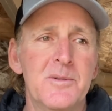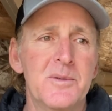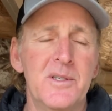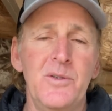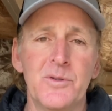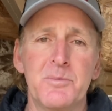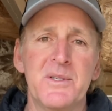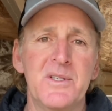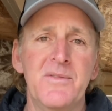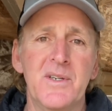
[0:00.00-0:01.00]
you know,
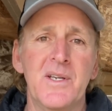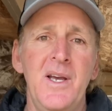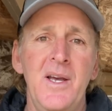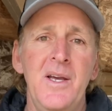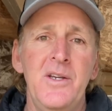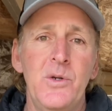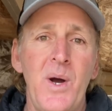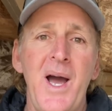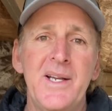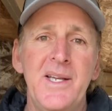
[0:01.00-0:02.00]
specific, you know,
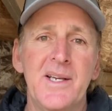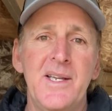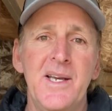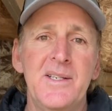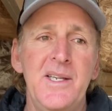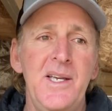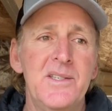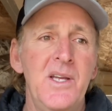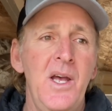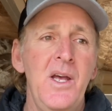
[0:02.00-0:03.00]
high-tech
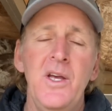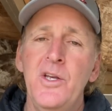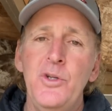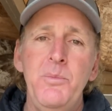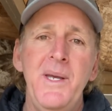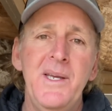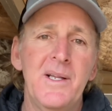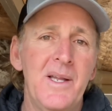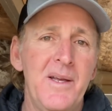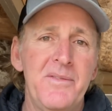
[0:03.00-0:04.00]
techniques, you may get
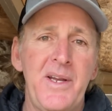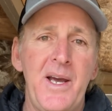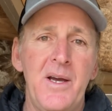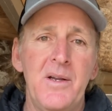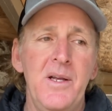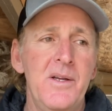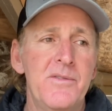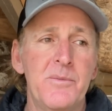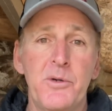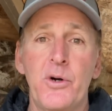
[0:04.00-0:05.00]
left out
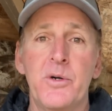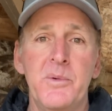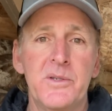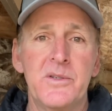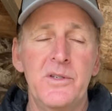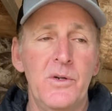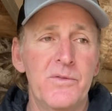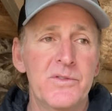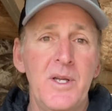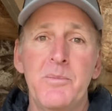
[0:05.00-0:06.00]
from tournament, you know,
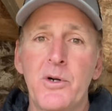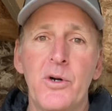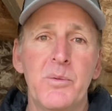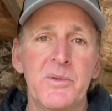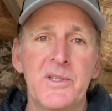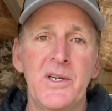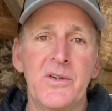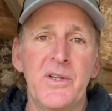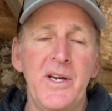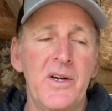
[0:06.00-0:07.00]
some tournaments here
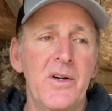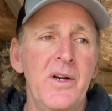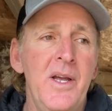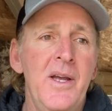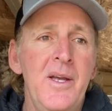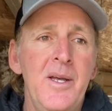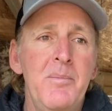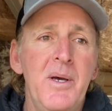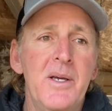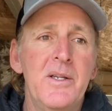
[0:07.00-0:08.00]
and there,
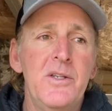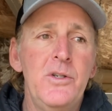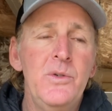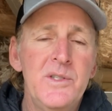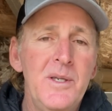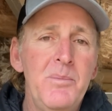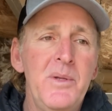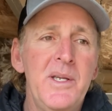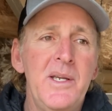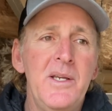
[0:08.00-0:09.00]
but you
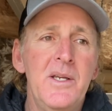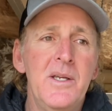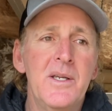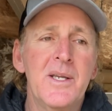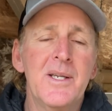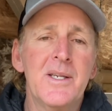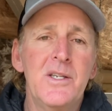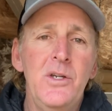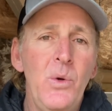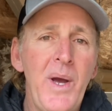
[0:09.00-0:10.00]
simply can,
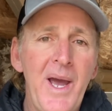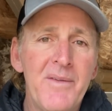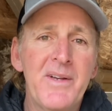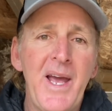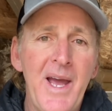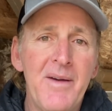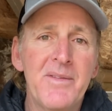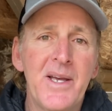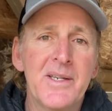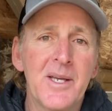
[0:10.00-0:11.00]
you don't have to have
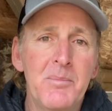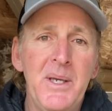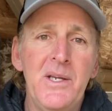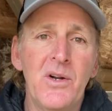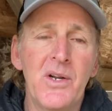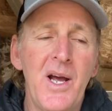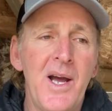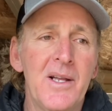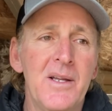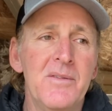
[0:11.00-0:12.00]
that to compete on a
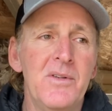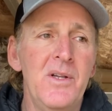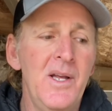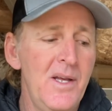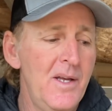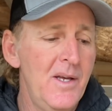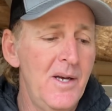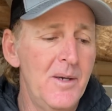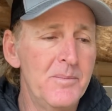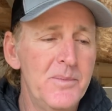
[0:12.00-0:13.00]
high level.
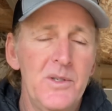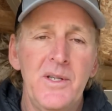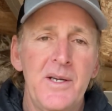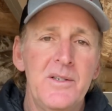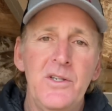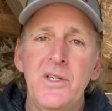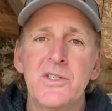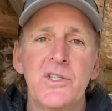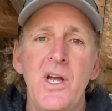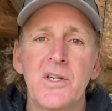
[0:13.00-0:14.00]
Um, look at
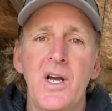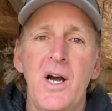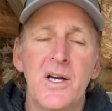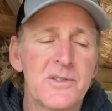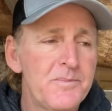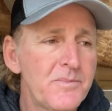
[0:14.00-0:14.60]
John Cox.